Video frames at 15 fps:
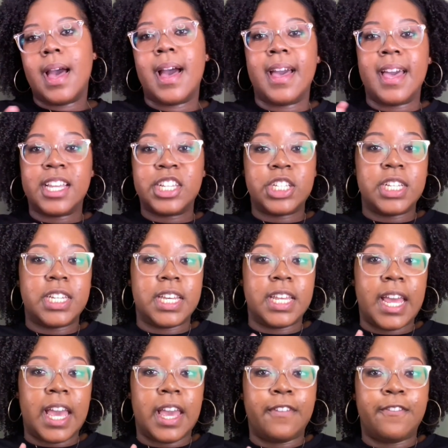I actually
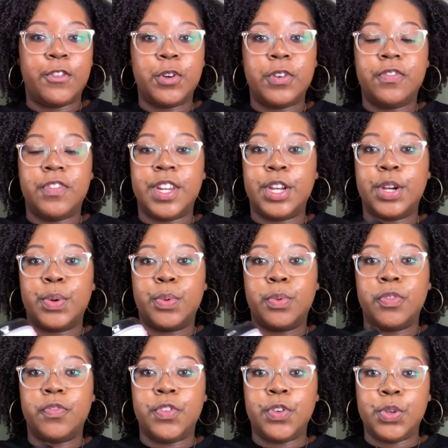did a full video
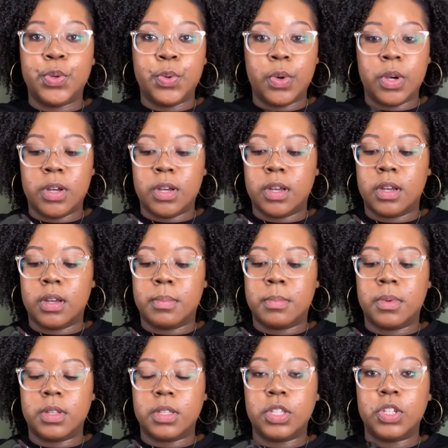review
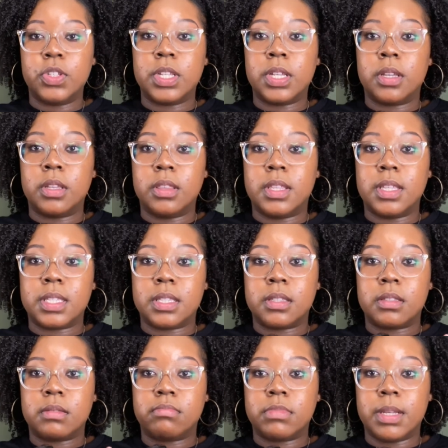using this
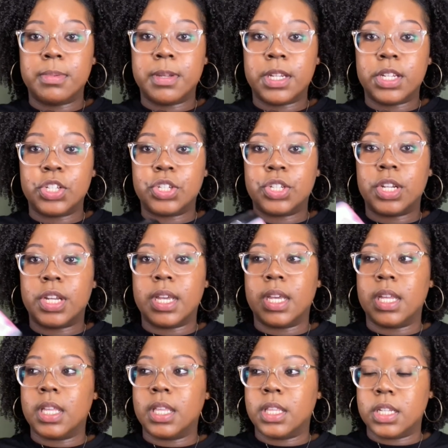deep conditioner
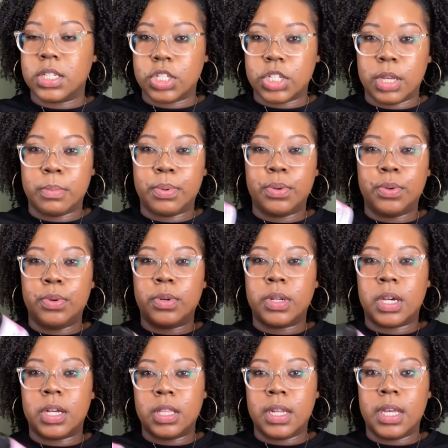and a shampoo and
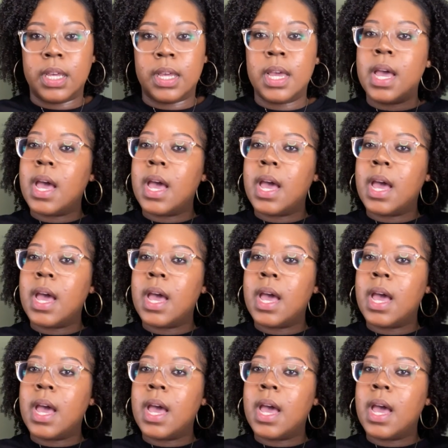all of that.